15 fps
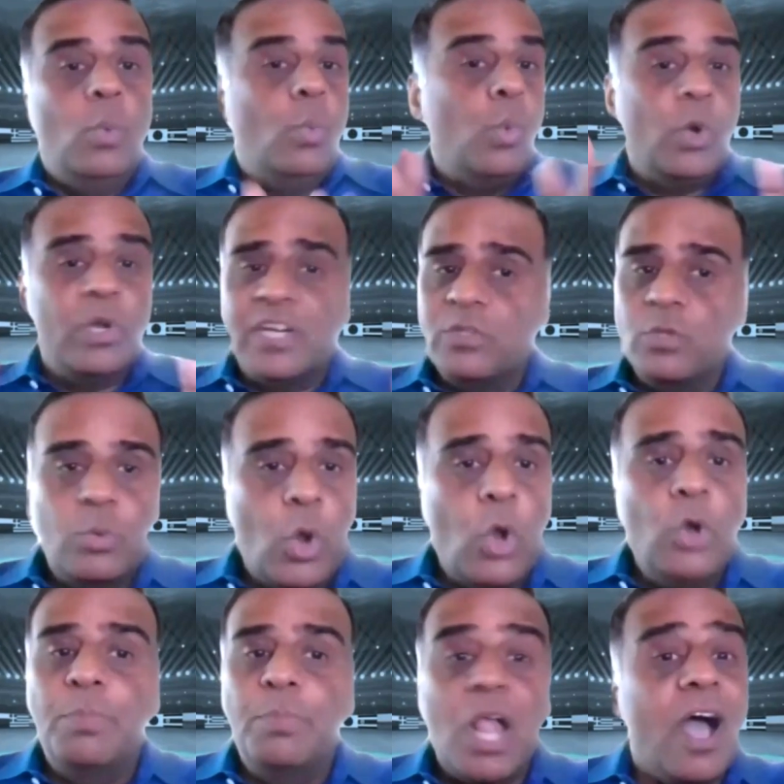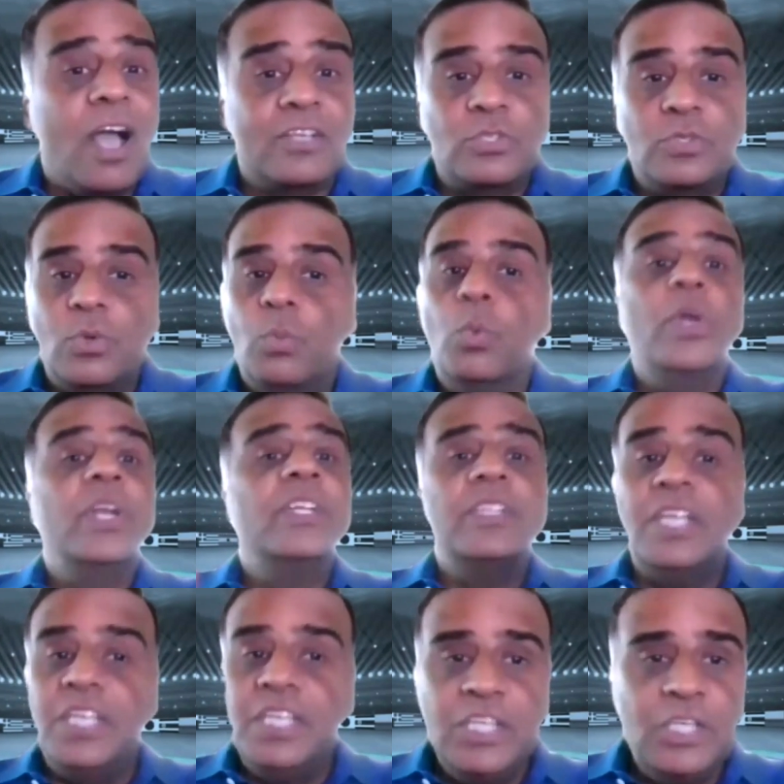what are the roadblocks, what are
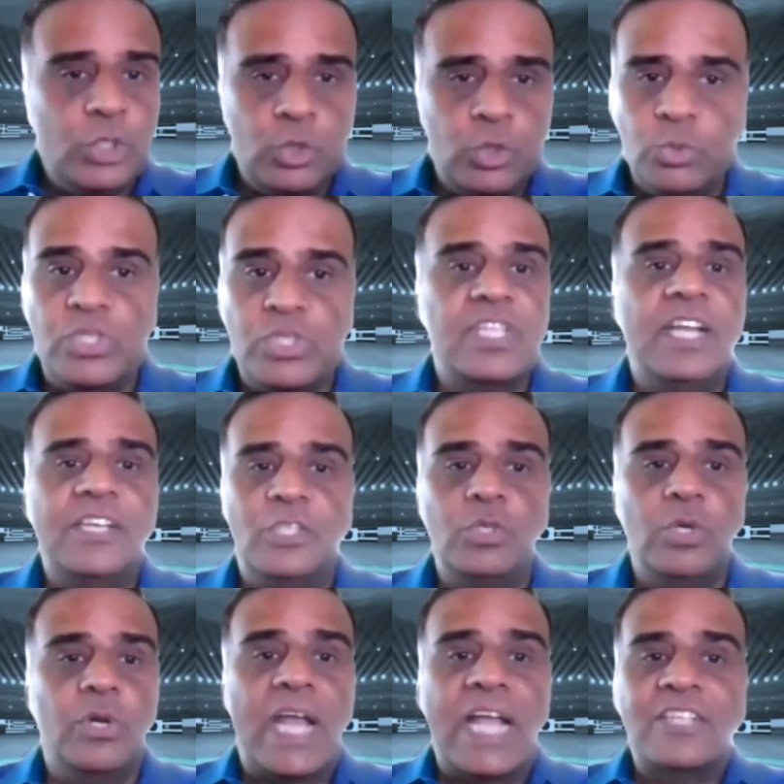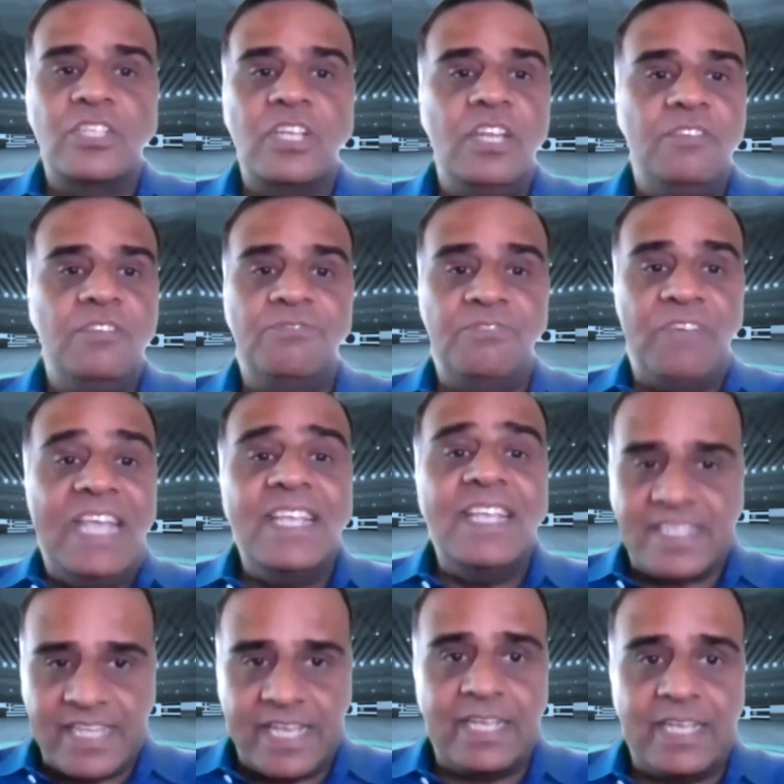the issues that you're actually
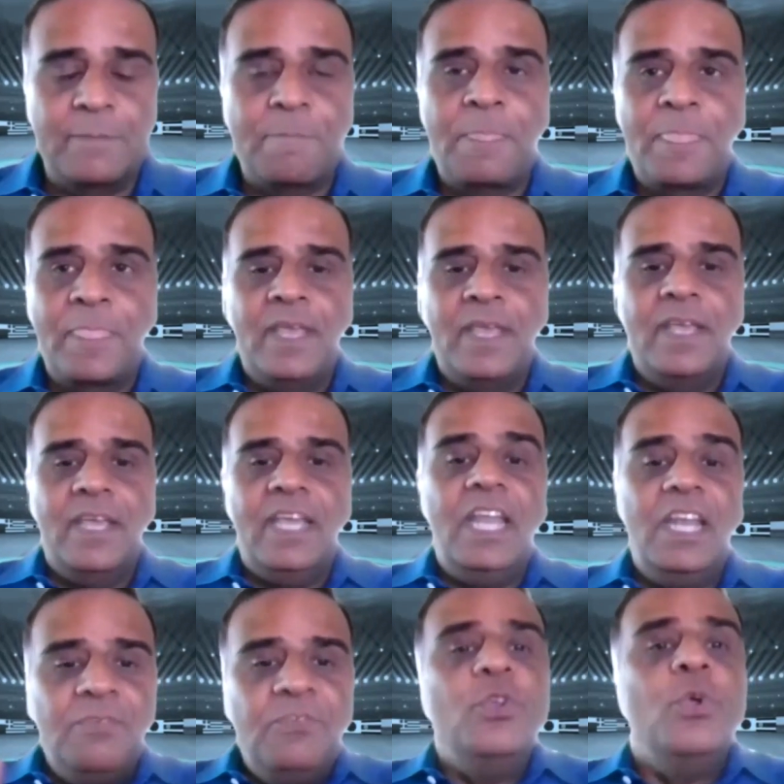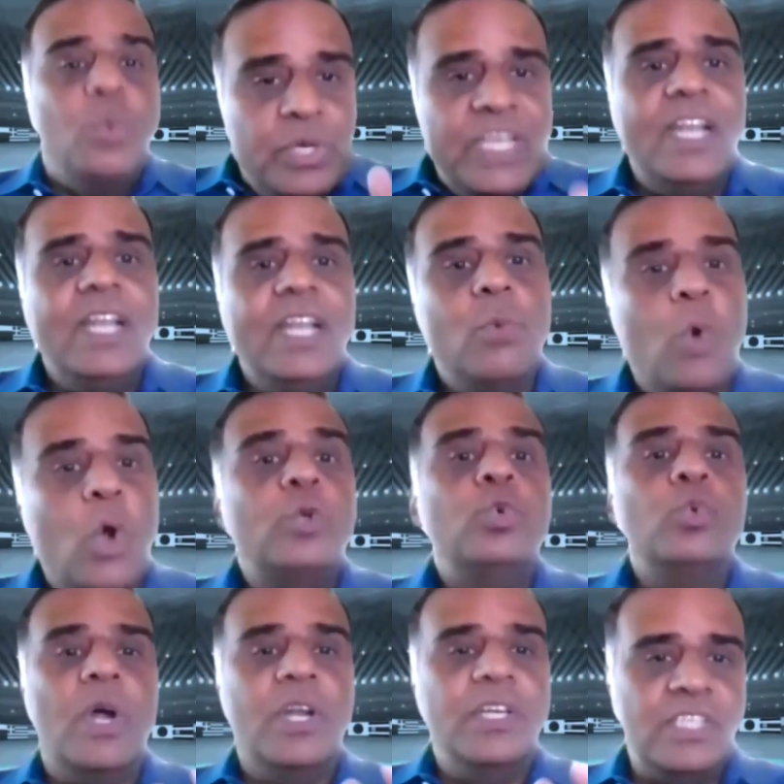facing. And if you really want
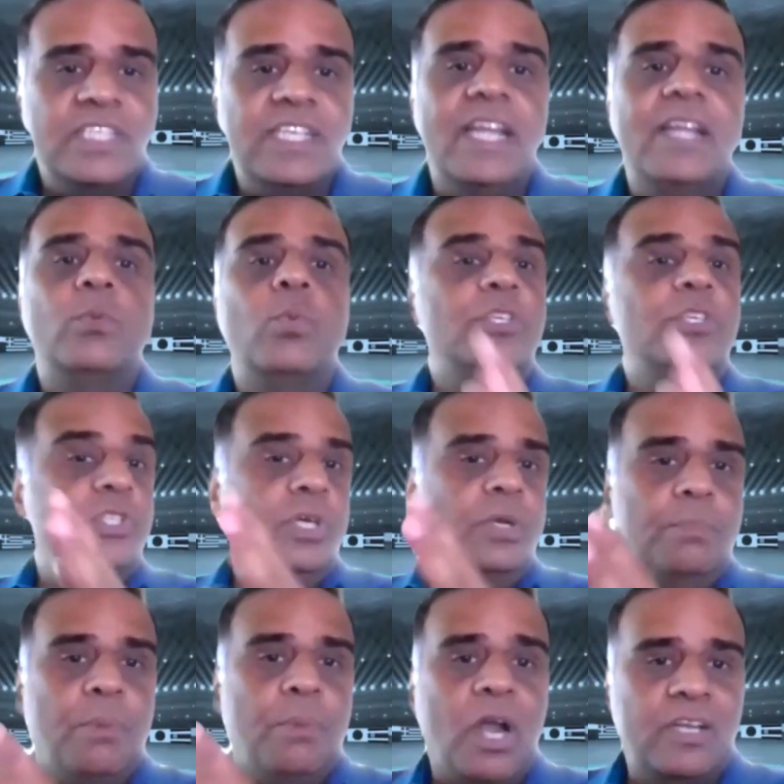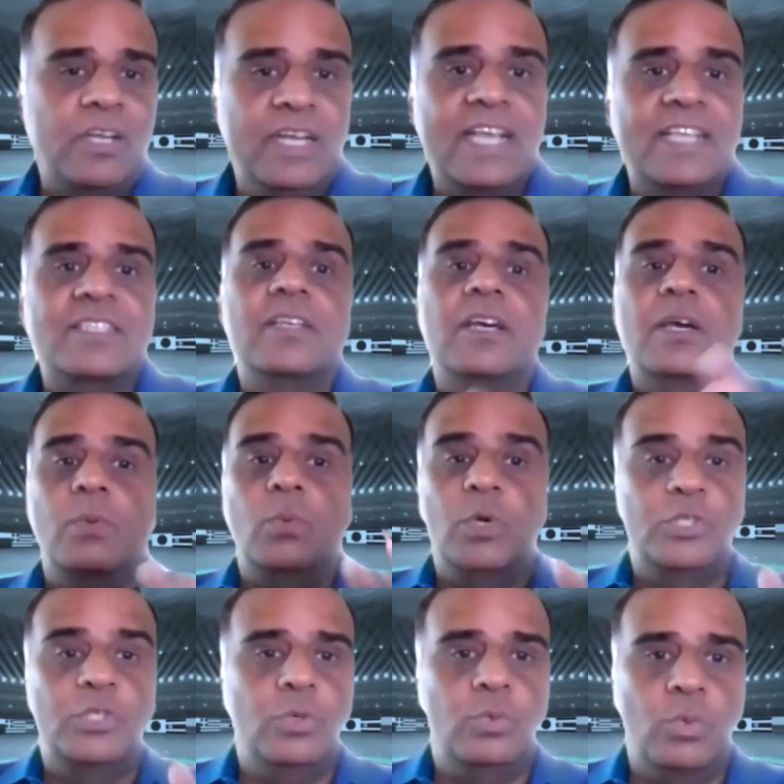to understand what your bottlenecks are,
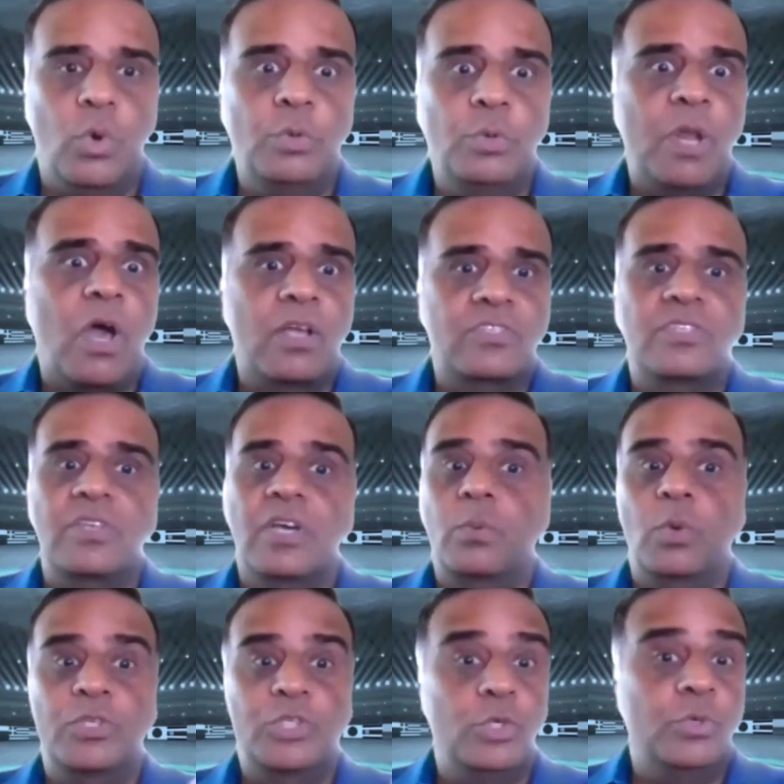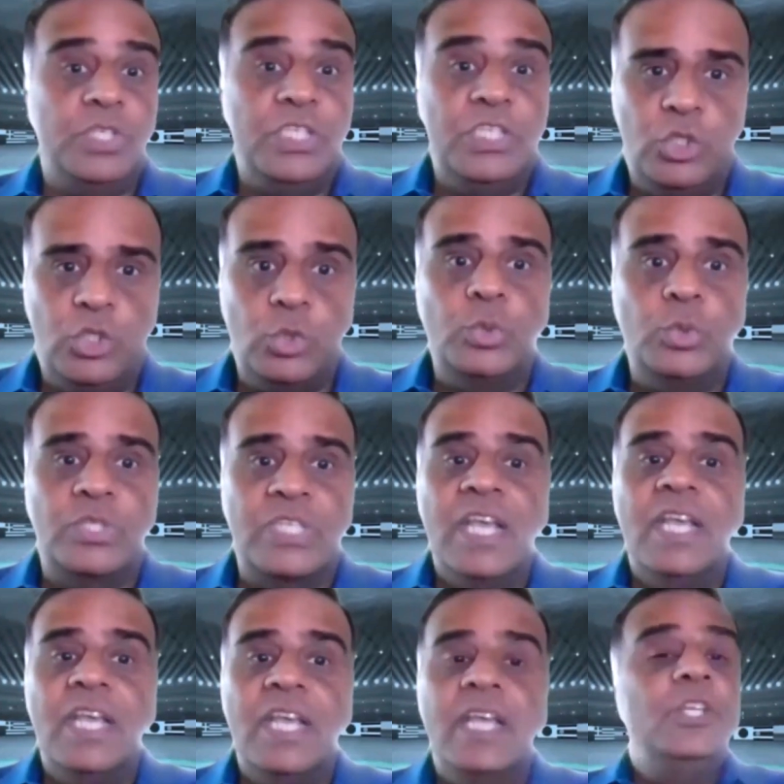what your roadblocks are, what your issues
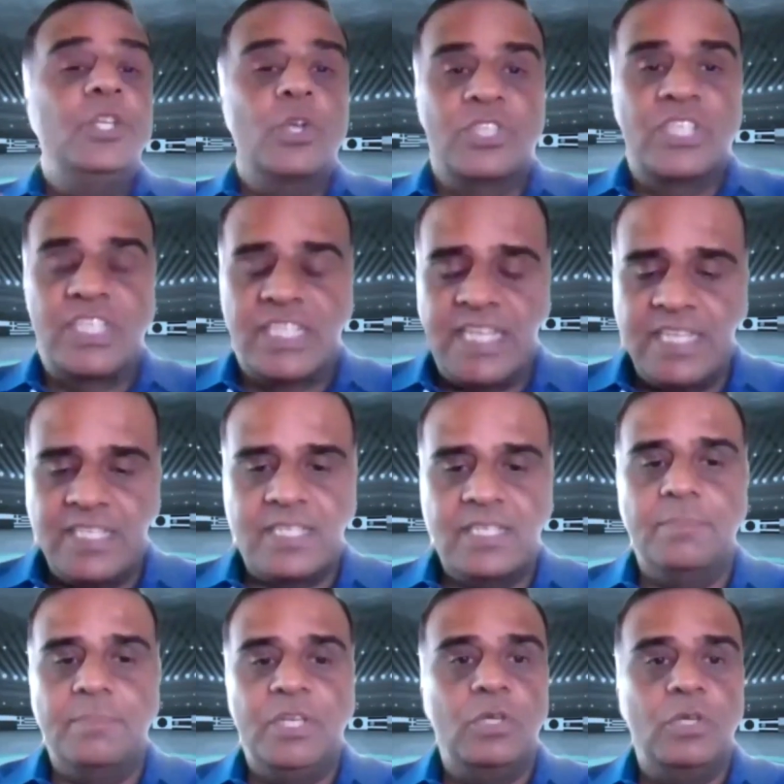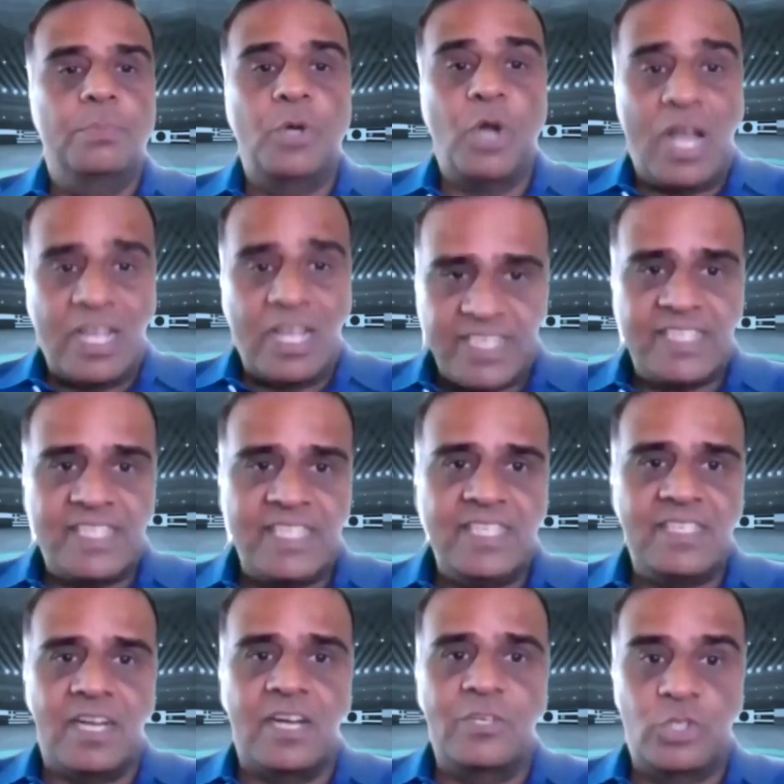in your system, in your
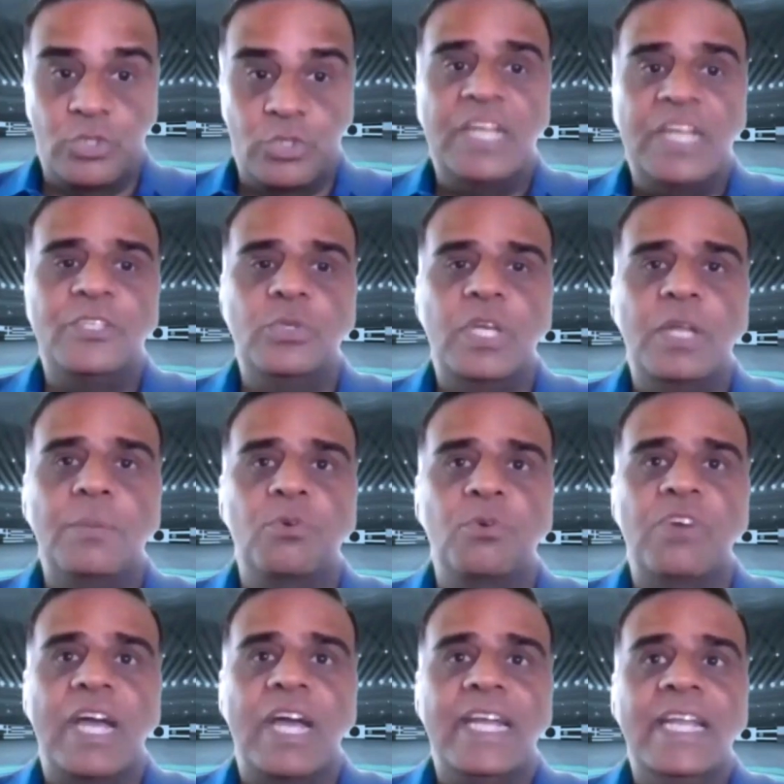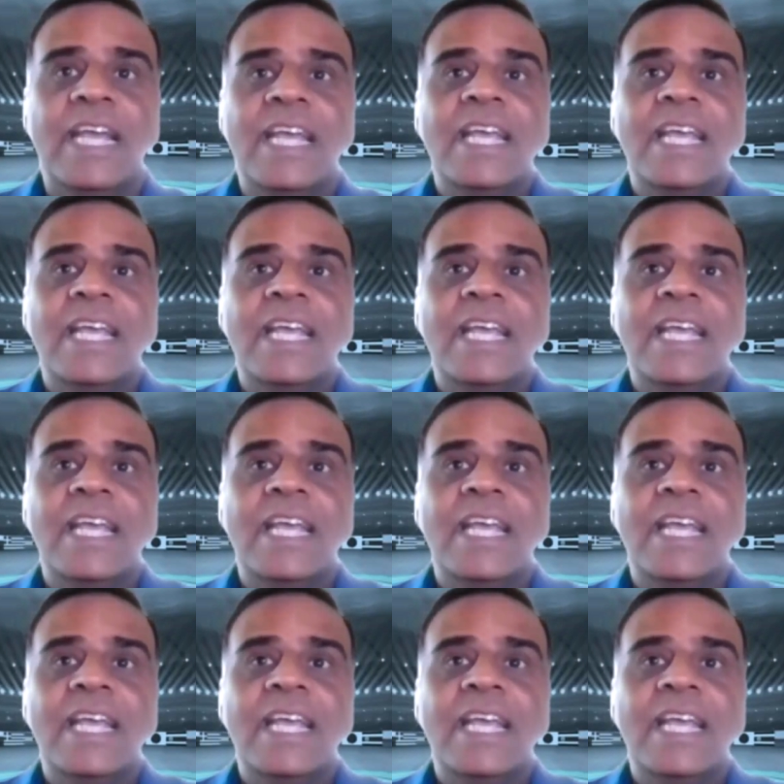processes are, so that you can provide